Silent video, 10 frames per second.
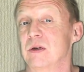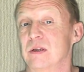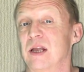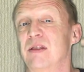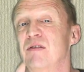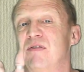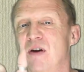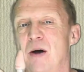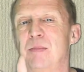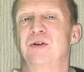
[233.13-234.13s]
then the
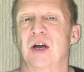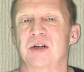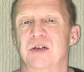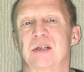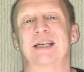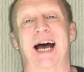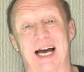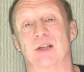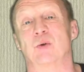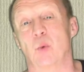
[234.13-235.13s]
verb changes
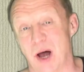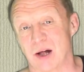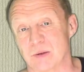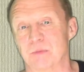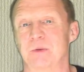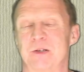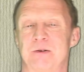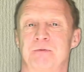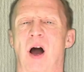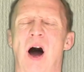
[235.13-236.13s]
as well.
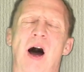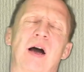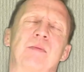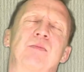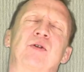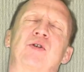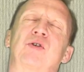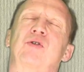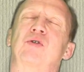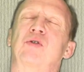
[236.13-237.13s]
I'm
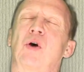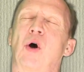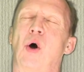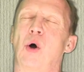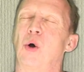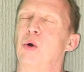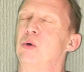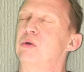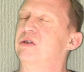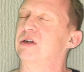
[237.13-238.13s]

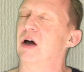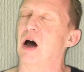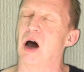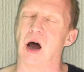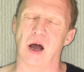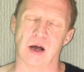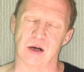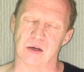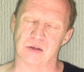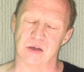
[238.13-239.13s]
so
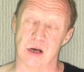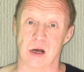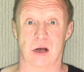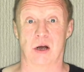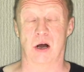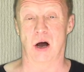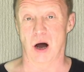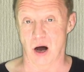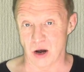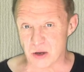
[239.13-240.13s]
tired. Are